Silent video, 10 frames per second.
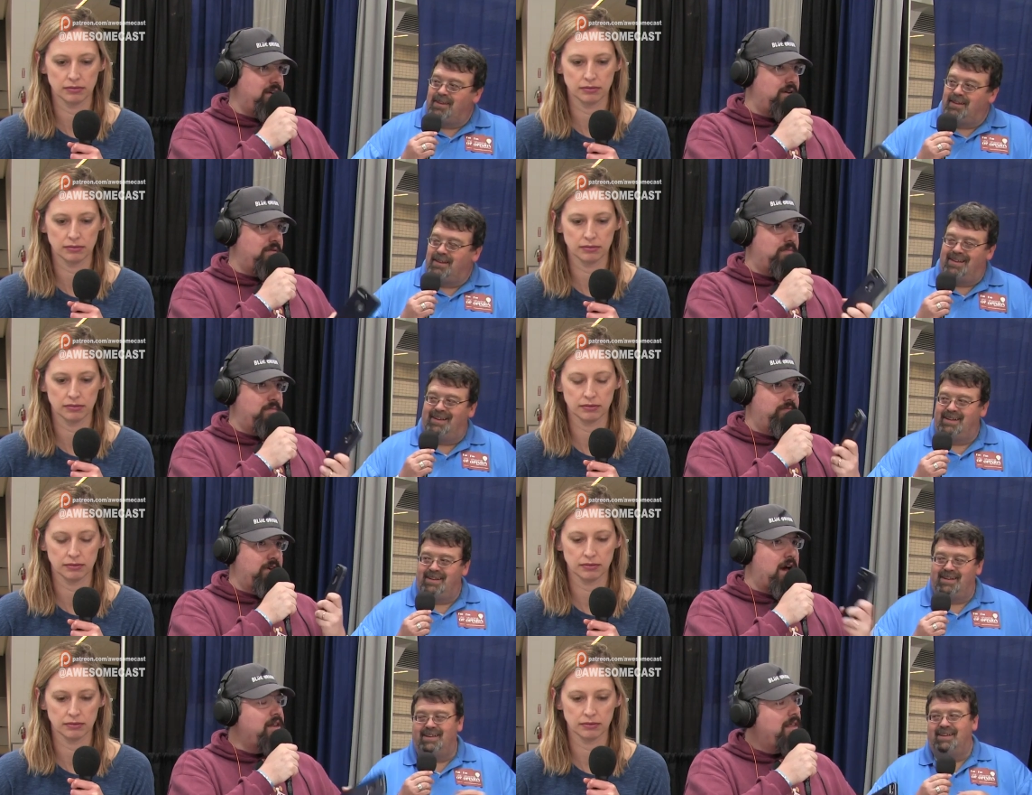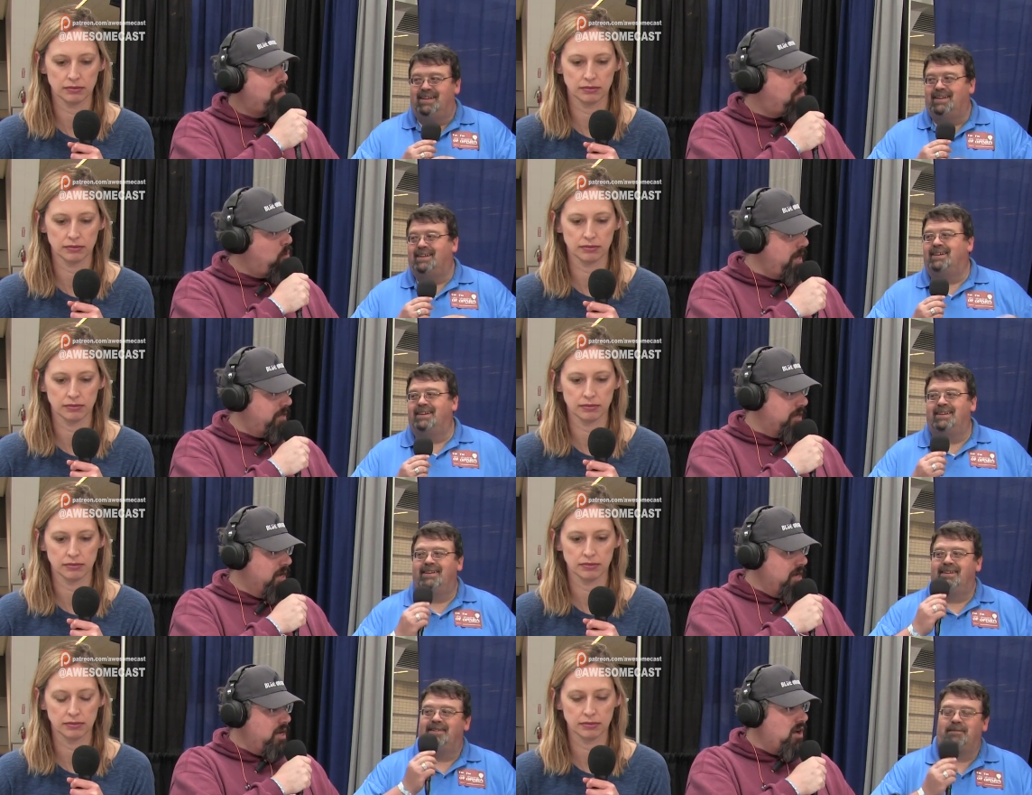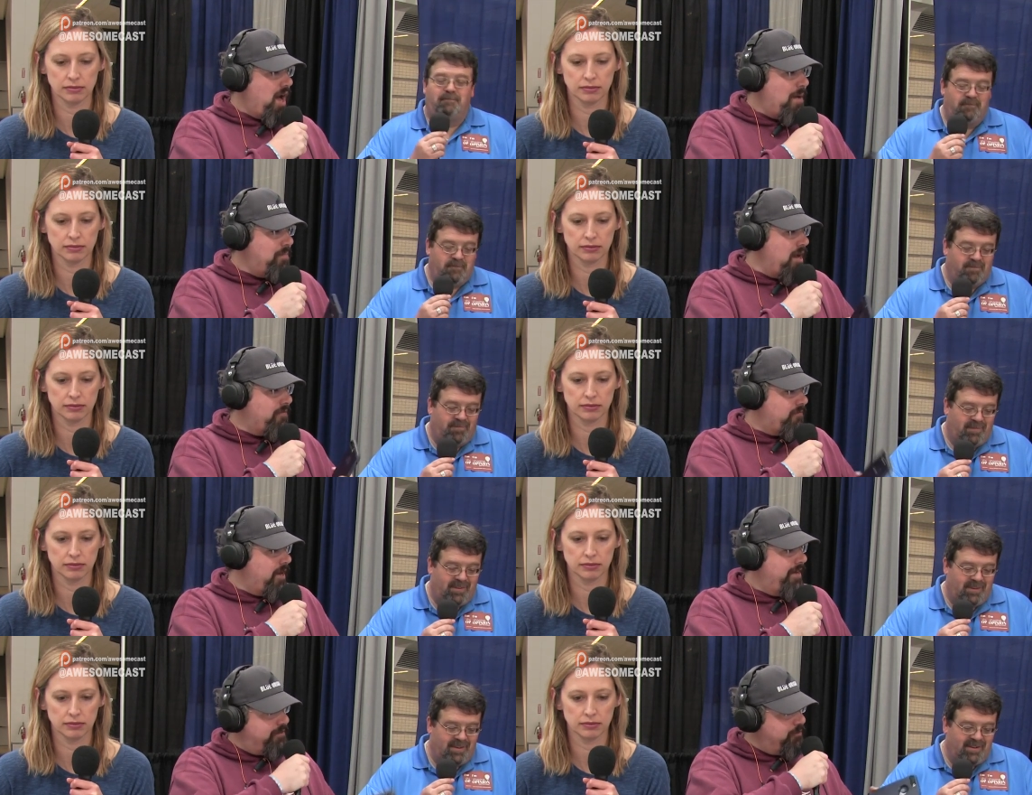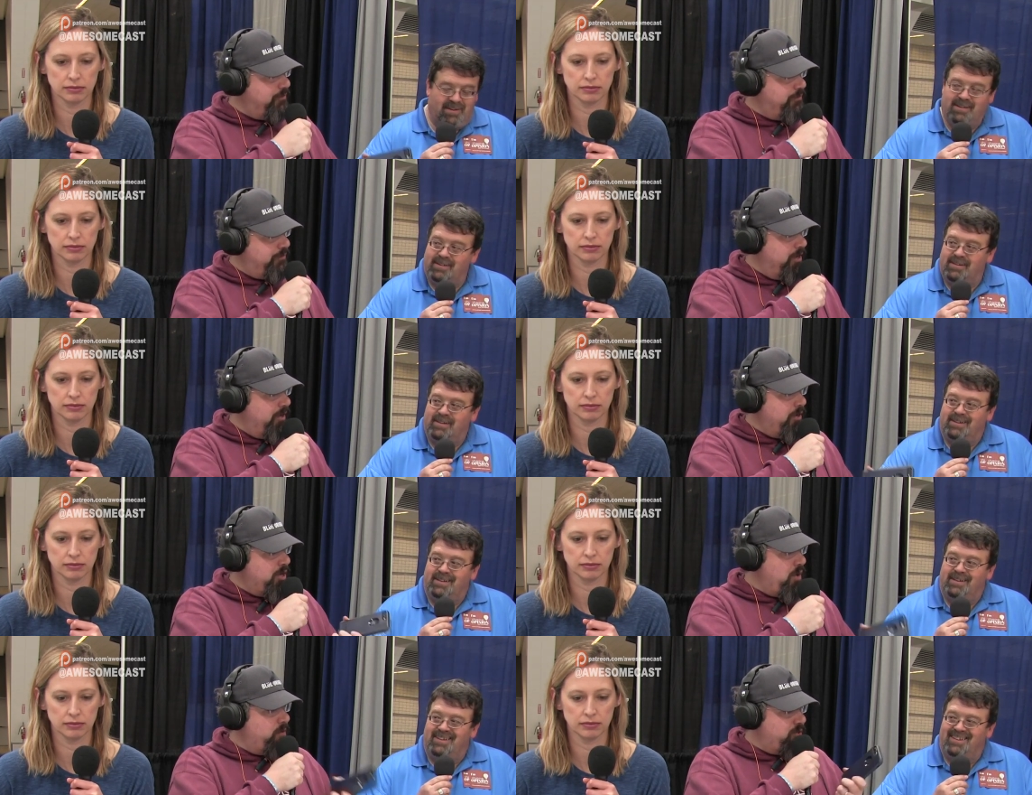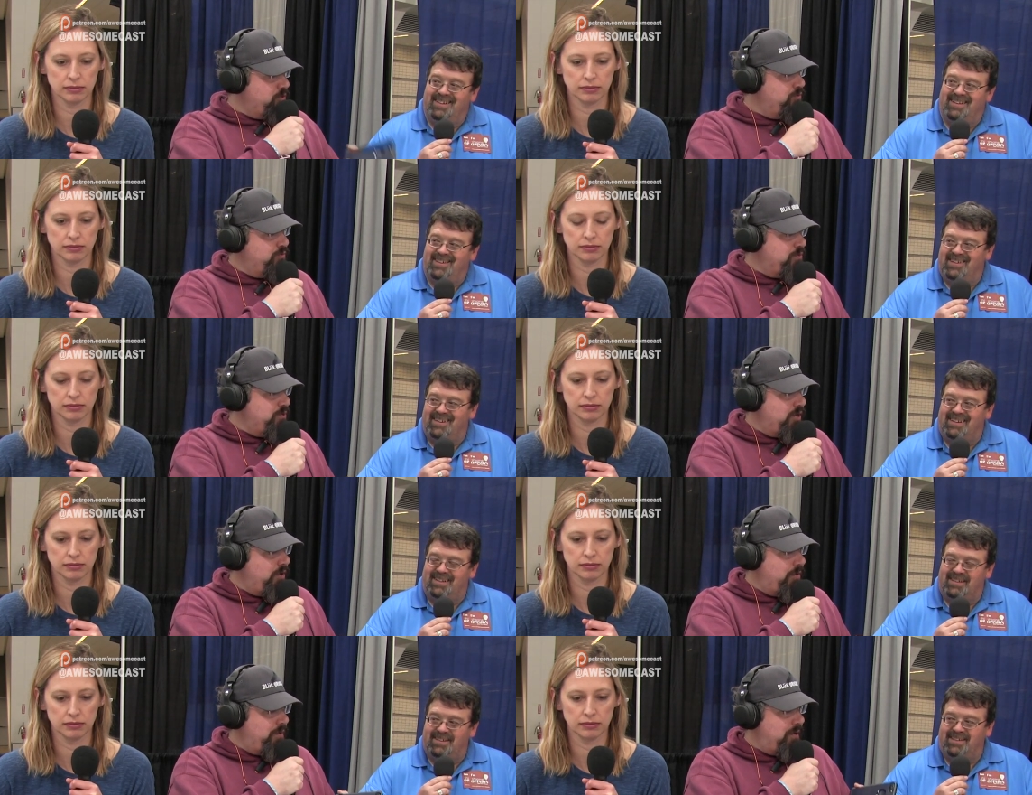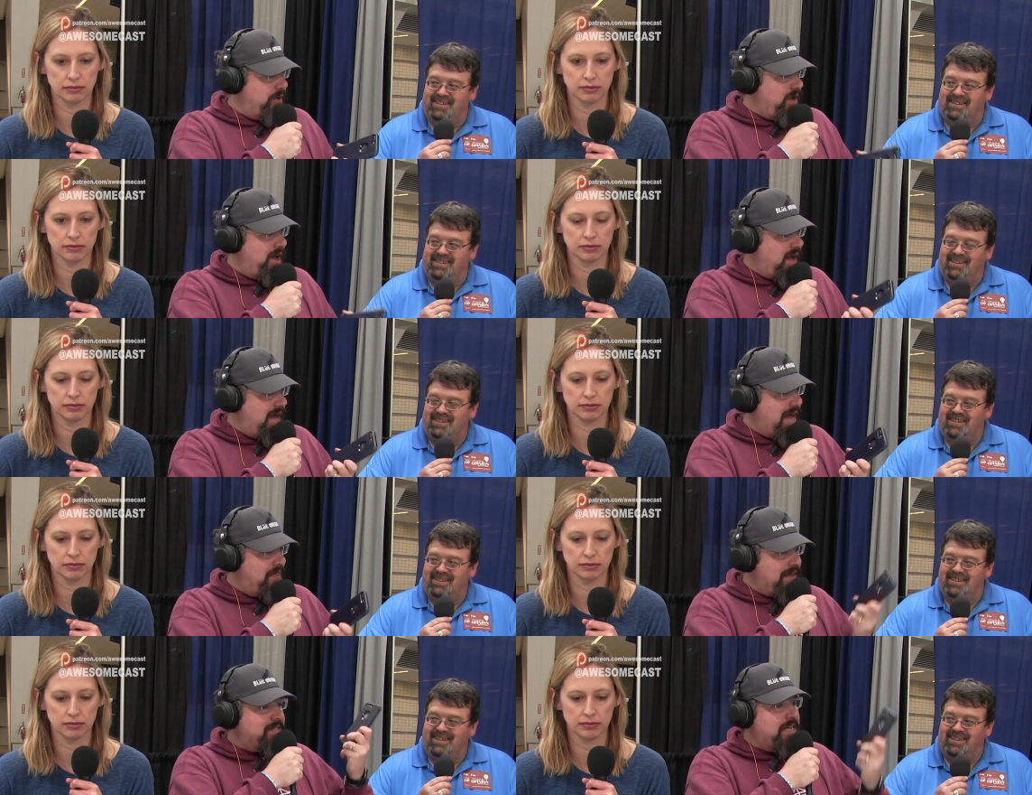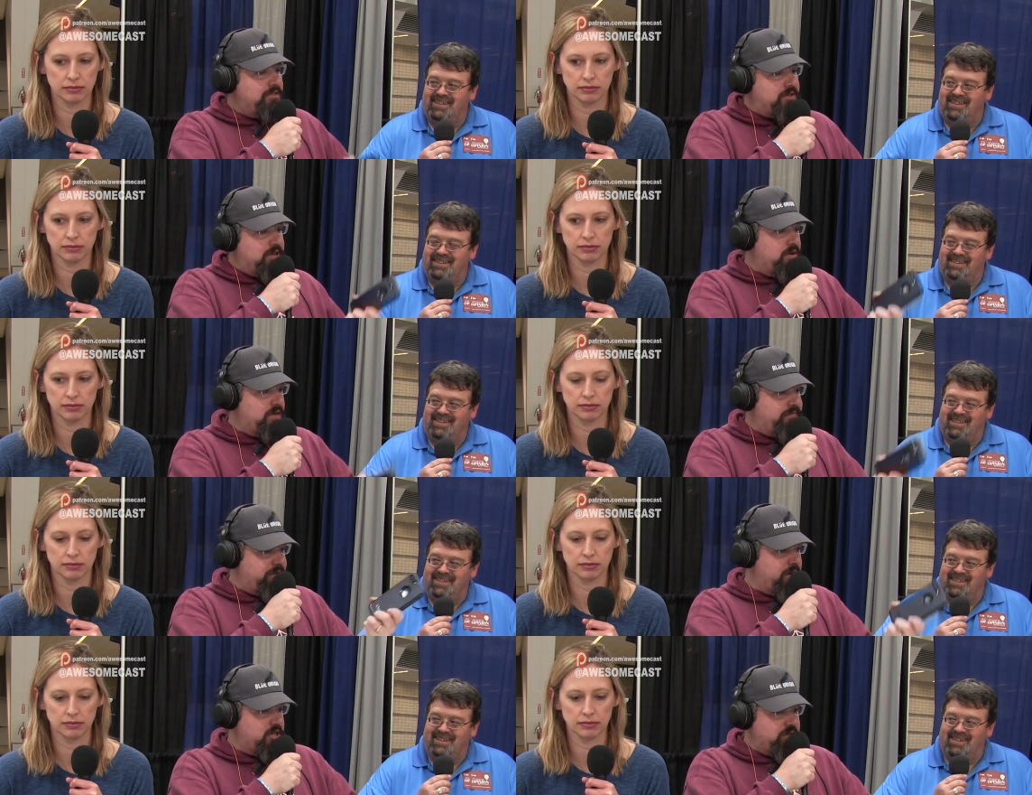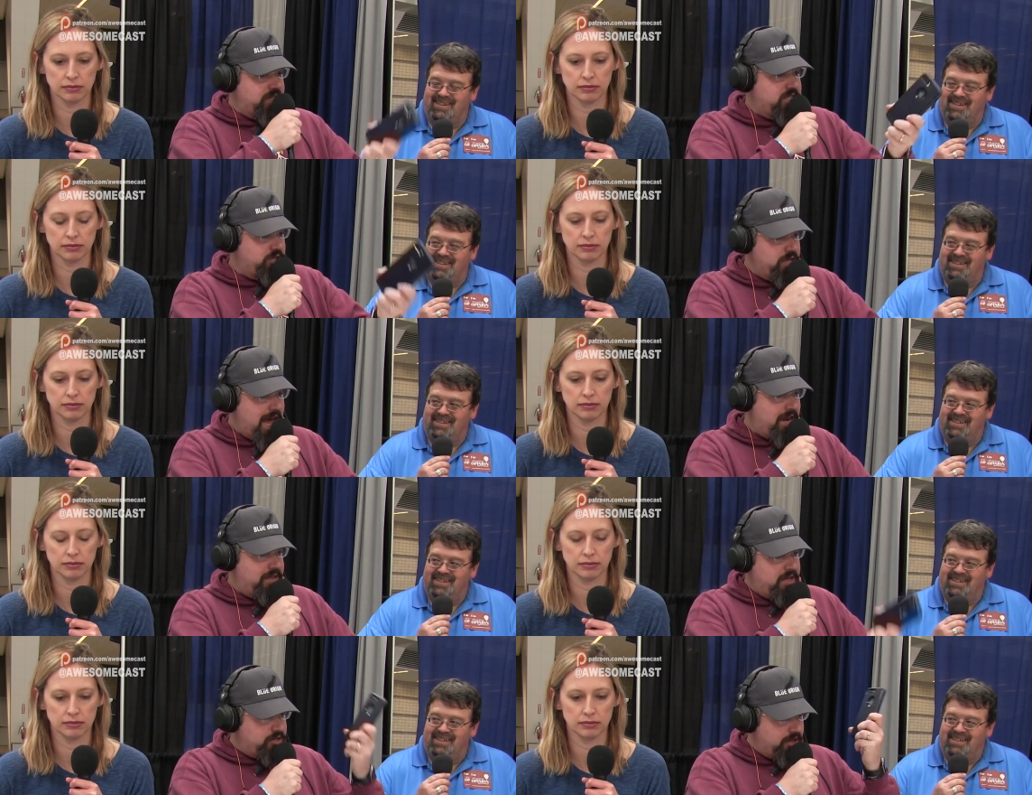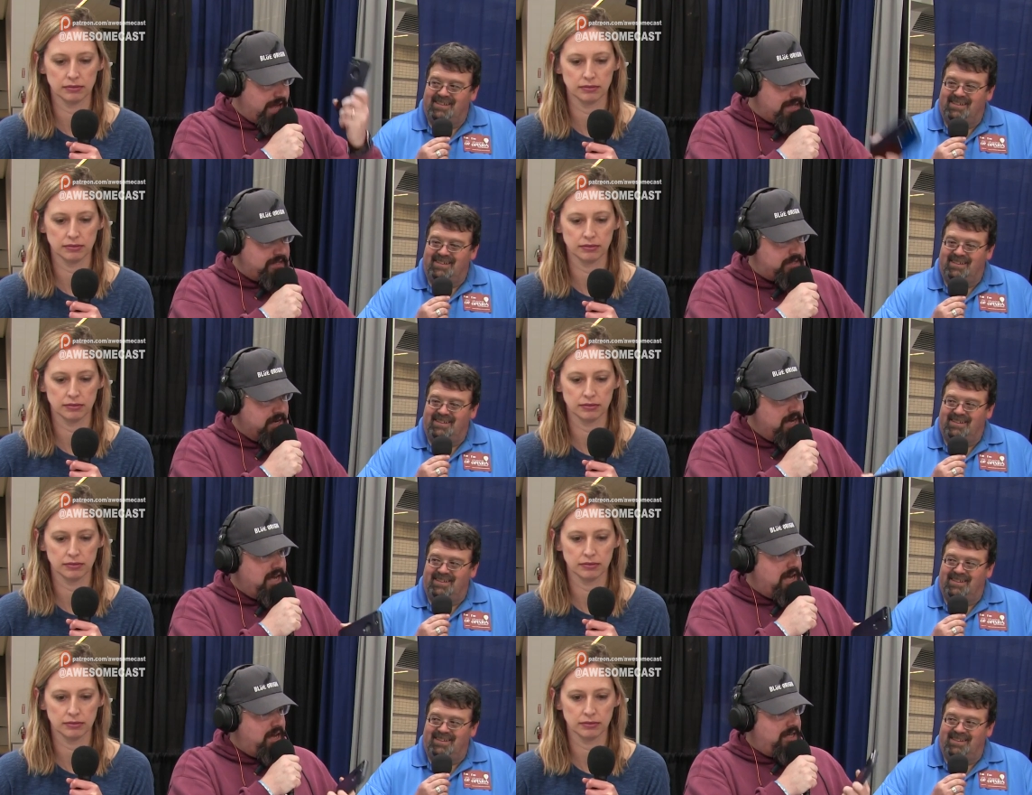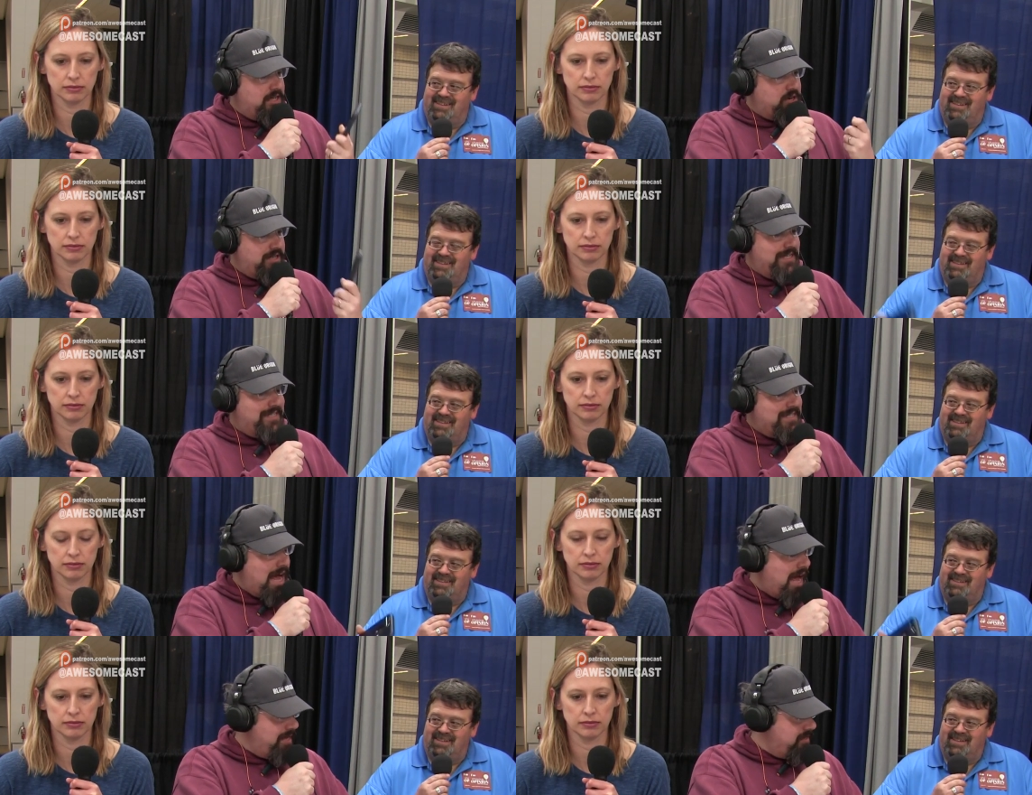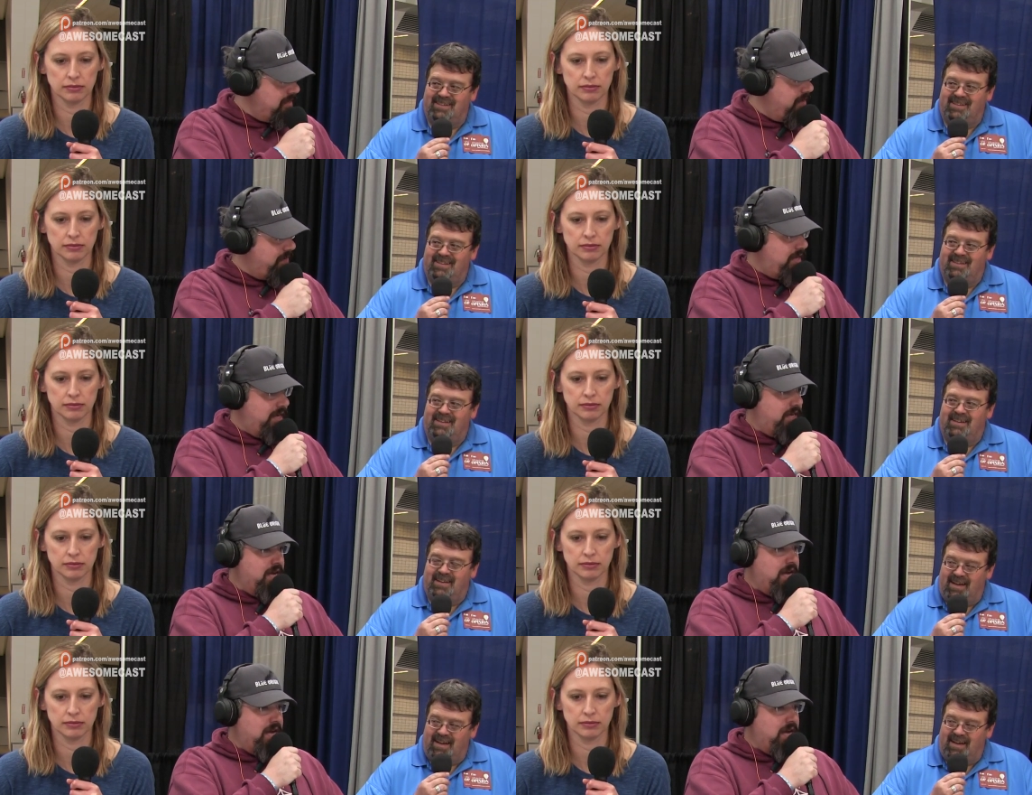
Speaker 1: you know, we've gotten to that point. You know, I'm not afraid to go to you know I think it's easier to go to different countries and do that. And there's Lens uh, that translates signs and everything.